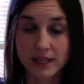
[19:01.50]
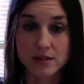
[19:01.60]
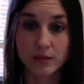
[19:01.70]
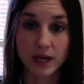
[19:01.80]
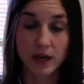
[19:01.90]

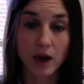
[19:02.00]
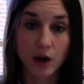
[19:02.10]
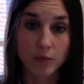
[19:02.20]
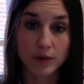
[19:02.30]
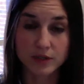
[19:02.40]
a way to
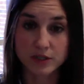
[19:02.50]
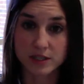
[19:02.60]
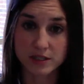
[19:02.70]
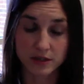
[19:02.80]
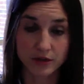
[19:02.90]
cope. You're
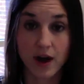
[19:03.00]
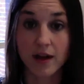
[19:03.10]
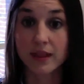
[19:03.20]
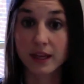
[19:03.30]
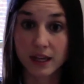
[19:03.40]

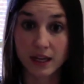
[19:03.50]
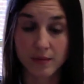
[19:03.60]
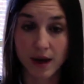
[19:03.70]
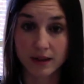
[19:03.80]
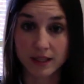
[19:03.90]
not thinking
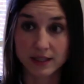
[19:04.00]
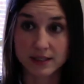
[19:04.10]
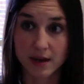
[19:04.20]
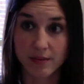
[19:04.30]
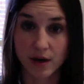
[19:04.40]
about the
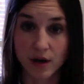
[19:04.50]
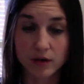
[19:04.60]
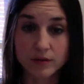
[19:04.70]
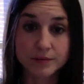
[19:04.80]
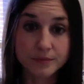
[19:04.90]
exam at all.
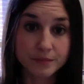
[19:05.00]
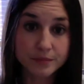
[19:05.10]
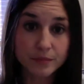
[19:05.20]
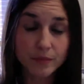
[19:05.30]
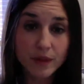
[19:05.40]

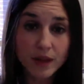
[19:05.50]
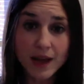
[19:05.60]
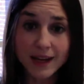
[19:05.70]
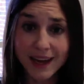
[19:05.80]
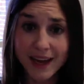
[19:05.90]

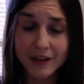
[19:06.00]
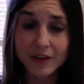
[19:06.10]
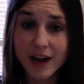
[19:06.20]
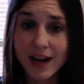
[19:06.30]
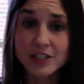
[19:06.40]
Again,
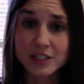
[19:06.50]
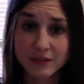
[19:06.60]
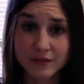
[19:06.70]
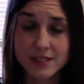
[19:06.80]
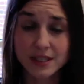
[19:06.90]
you're not
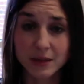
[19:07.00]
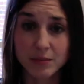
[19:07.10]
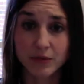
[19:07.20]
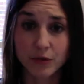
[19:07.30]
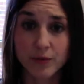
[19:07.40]
actually physically
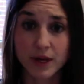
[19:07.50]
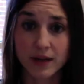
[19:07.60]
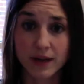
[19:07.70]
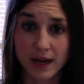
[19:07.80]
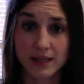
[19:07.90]
performing
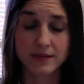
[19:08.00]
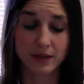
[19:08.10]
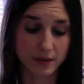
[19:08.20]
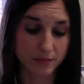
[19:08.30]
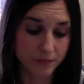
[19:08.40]
an
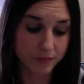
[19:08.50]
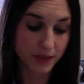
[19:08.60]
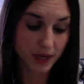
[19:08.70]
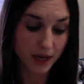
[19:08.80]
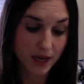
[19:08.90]
activity.
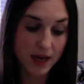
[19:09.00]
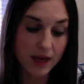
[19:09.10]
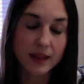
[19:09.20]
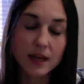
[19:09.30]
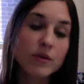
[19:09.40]

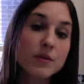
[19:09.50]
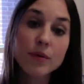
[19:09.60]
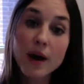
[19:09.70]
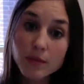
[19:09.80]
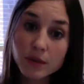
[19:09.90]
Then with
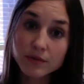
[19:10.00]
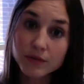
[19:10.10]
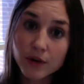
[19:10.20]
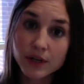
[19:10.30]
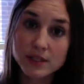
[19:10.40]

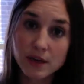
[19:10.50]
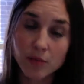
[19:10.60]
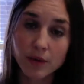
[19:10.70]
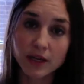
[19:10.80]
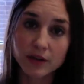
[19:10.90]
problem-focused
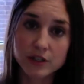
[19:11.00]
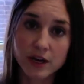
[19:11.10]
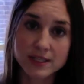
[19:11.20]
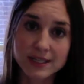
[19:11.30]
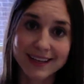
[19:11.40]
coping, you're
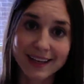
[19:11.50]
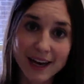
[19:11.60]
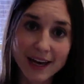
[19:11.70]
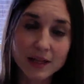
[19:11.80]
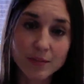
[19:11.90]
trying to get
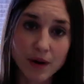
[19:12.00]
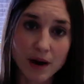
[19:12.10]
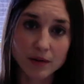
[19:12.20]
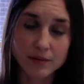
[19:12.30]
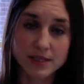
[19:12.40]
at the
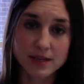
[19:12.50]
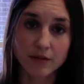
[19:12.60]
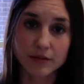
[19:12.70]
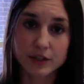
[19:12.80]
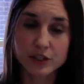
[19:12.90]
problem
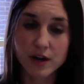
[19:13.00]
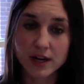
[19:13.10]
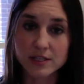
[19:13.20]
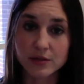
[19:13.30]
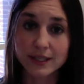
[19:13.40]
itself. You're
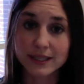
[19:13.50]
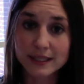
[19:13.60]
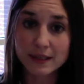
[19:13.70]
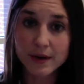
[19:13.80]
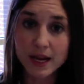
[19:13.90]
trying to
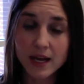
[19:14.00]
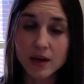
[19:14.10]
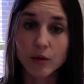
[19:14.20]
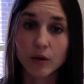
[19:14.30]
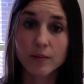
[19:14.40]
eliminate
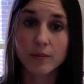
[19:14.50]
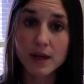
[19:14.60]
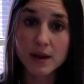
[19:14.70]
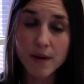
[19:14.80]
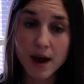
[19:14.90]
or
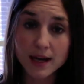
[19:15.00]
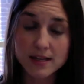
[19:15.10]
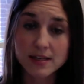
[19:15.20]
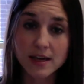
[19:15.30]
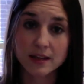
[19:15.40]

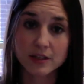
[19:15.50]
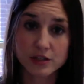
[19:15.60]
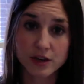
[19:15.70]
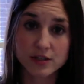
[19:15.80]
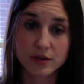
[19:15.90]
minimize the
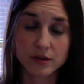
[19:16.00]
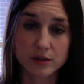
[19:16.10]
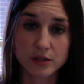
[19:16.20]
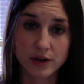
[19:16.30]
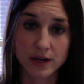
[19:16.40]
stressor or the
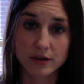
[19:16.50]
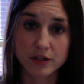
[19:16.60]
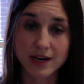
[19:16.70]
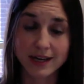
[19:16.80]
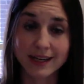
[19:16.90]
strain. You're
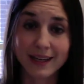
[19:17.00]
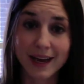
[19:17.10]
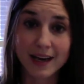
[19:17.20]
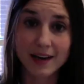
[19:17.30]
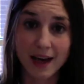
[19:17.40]
trying to
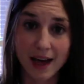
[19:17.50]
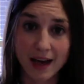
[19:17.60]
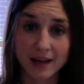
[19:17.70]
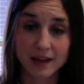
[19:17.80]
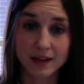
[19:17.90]
get
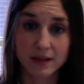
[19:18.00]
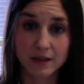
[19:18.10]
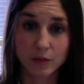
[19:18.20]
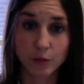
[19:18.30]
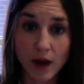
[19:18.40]
at
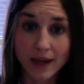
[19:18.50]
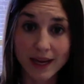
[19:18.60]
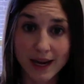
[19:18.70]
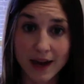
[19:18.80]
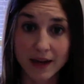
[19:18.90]
what
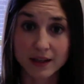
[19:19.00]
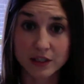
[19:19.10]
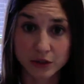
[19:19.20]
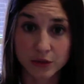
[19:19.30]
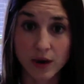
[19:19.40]
can I
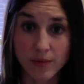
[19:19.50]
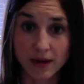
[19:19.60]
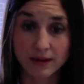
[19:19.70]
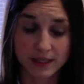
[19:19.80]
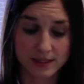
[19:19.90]
do
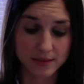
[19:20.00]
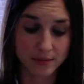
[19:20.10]
about this.